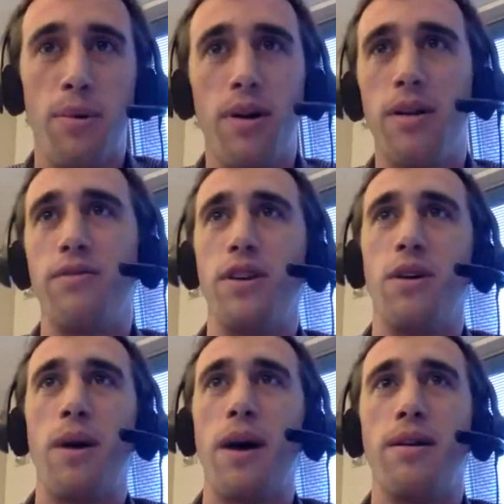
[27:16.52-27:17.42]
of,
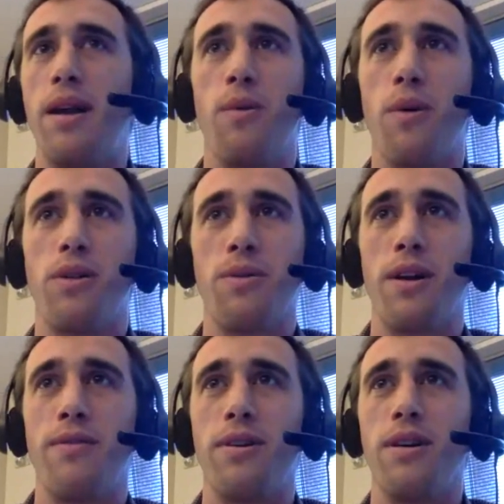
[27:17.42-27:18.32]
my net worth or
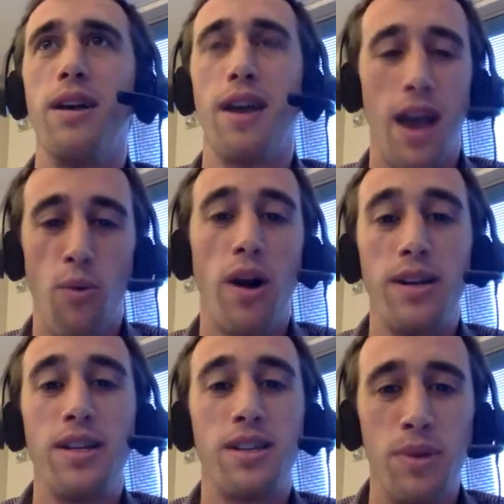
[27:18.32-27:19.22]
whatever, and wanted
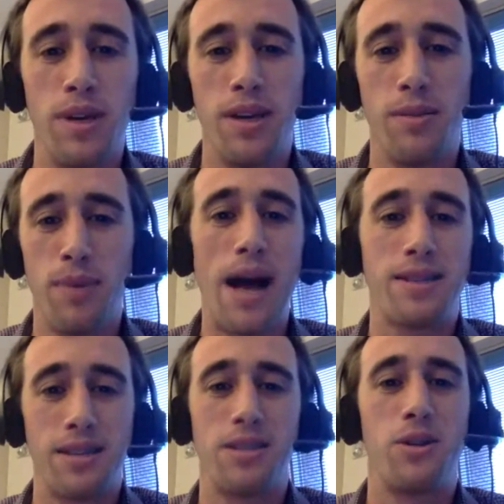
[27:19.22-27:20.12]
it to be
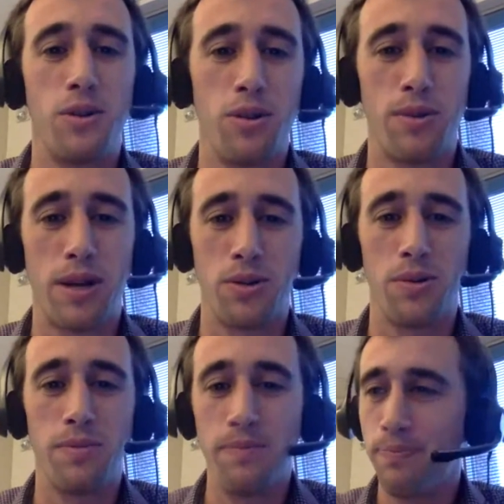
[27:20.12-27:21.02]
past this certain threshold.